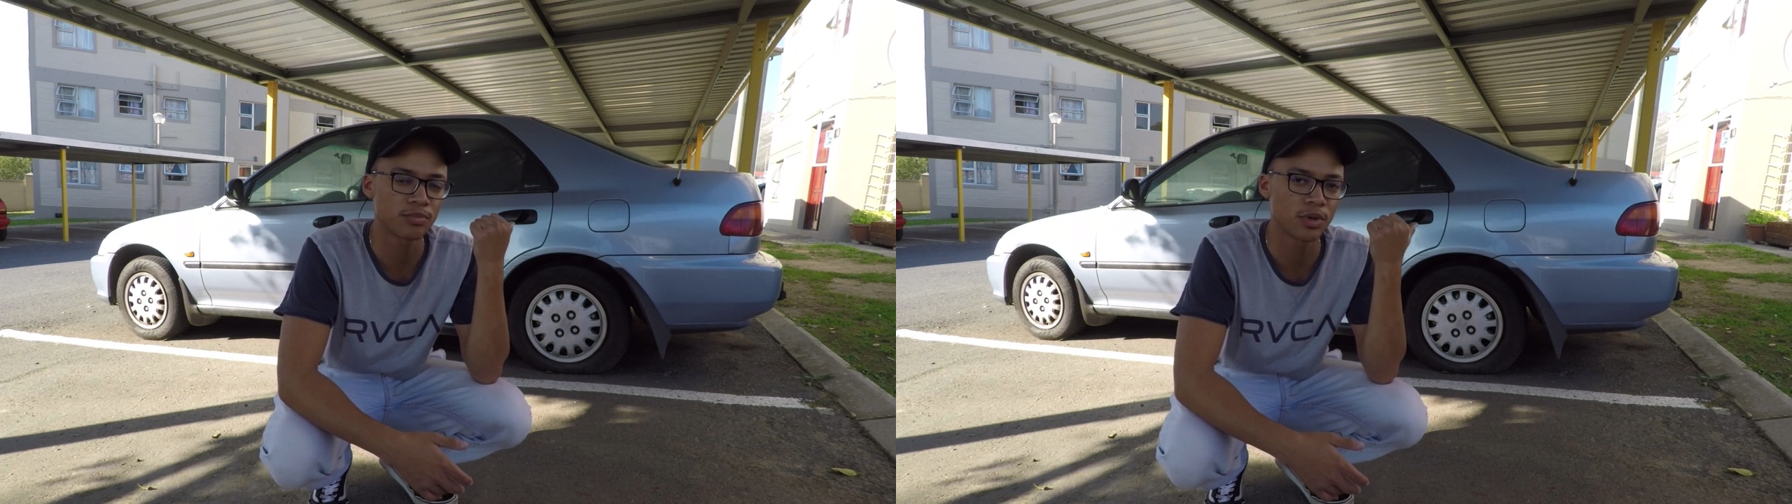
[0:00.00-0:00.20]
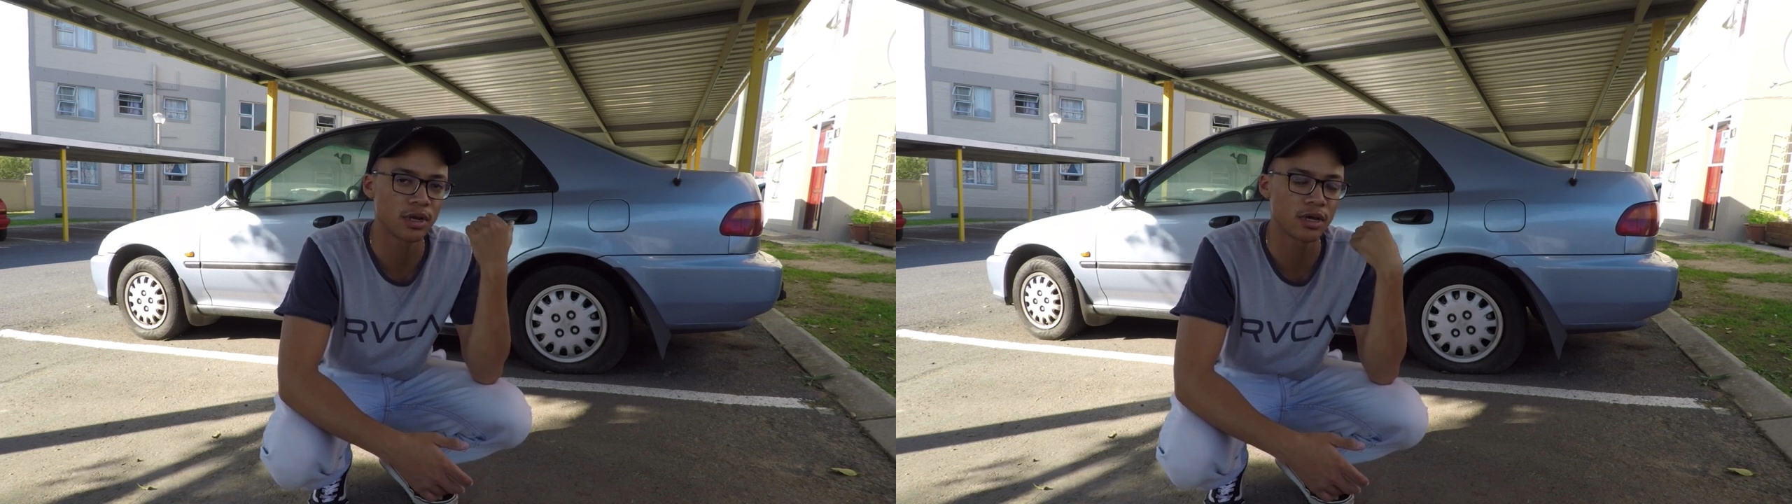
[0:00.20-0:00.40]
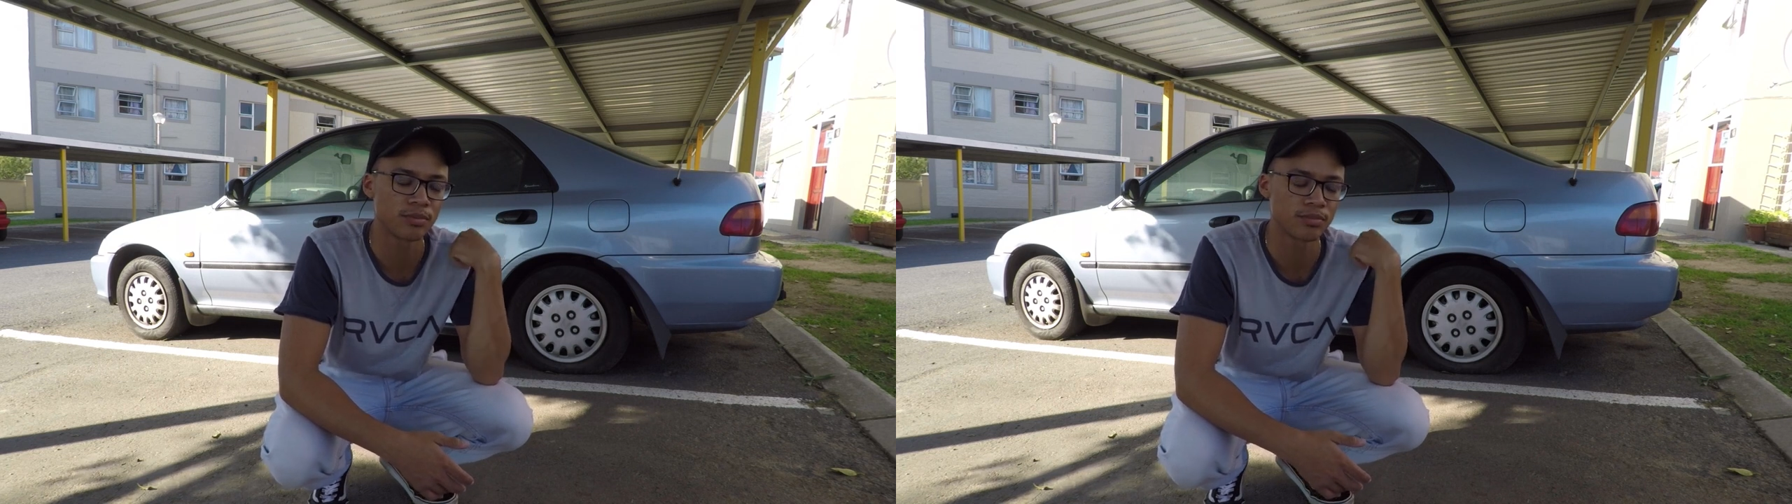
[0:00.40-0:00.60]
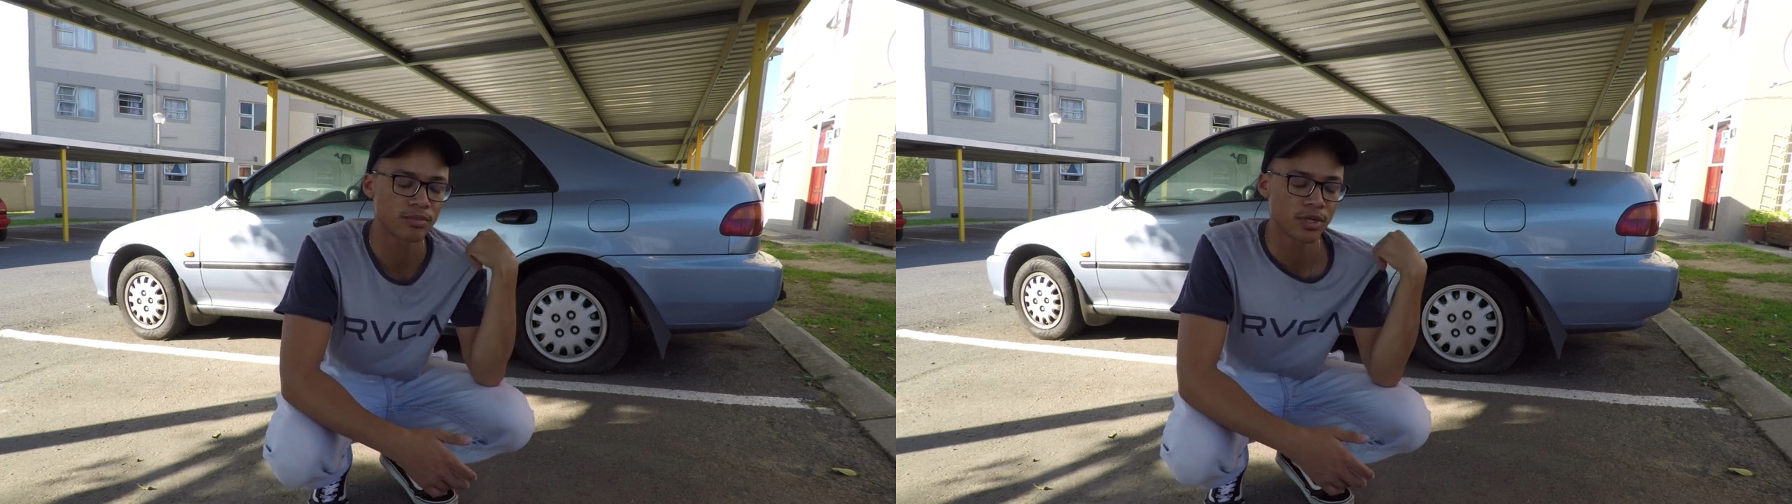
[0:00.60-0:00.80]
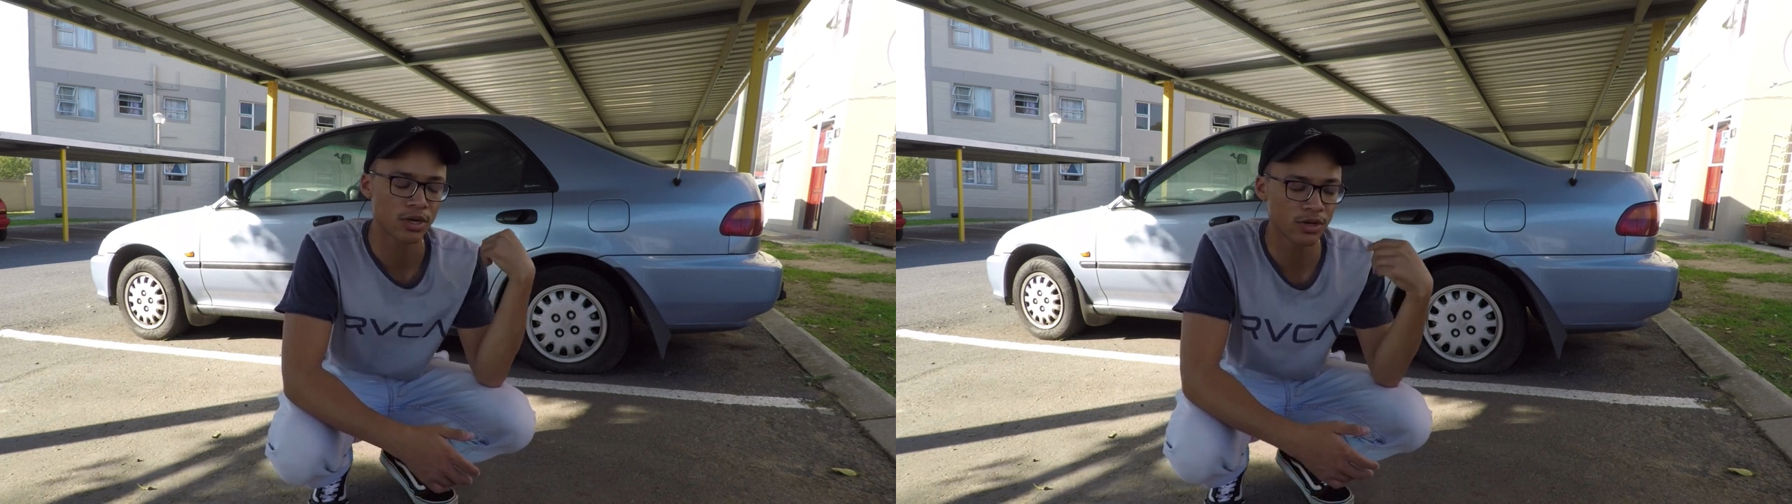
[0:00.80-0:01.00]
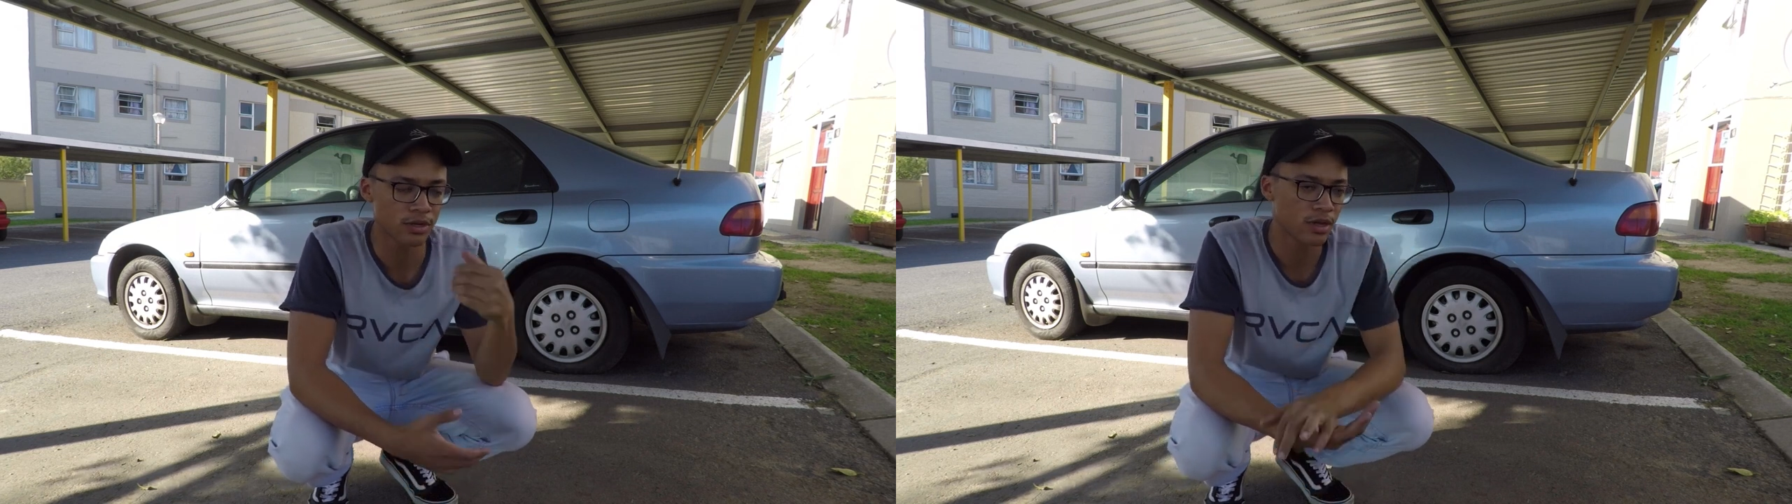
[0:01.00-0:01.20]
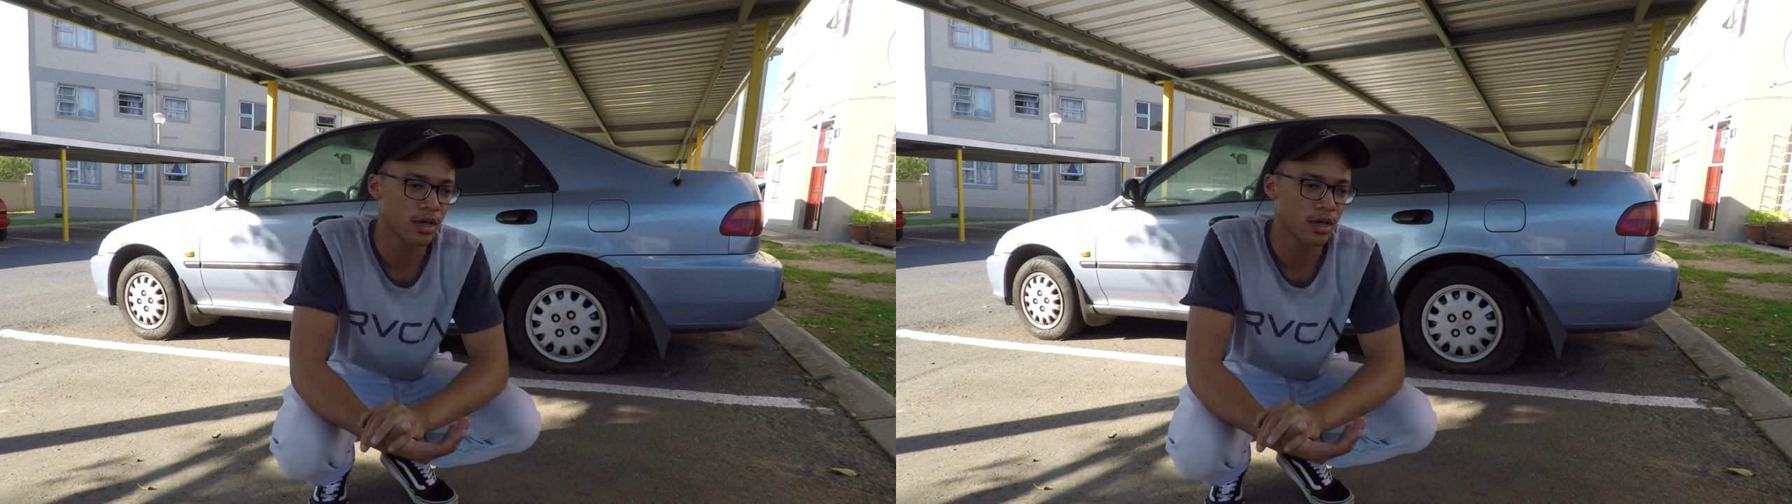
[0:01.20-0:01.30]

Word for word: um, Ballade,